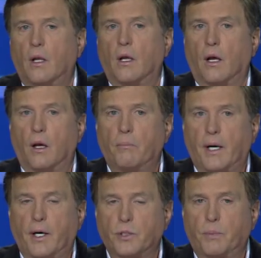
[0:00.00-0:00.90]
uh,
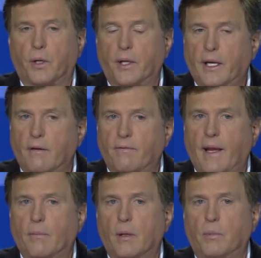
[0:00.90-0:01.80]
marriage building and
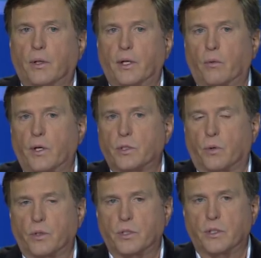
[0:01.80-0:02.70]
family building
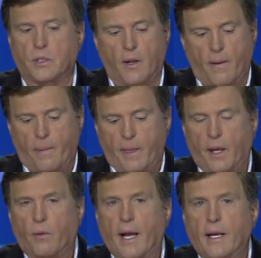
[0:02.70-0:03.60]
resources.
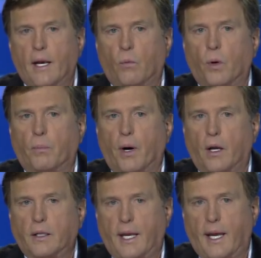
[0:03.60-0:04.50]
And right now we're
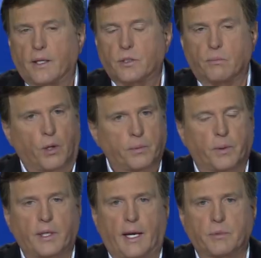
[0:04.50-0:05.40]
broadcast multiple
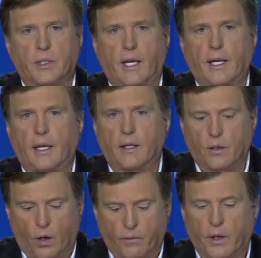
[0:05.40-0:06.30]
times a day into
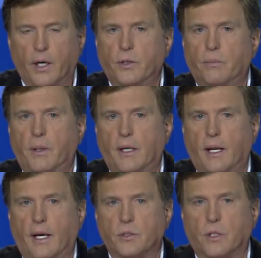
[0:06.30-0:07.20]
over one hundred million
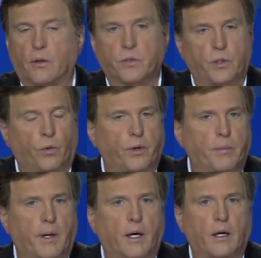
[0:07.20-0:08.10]
households in North
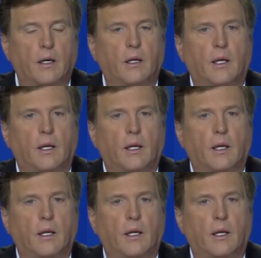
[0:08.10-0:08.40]
America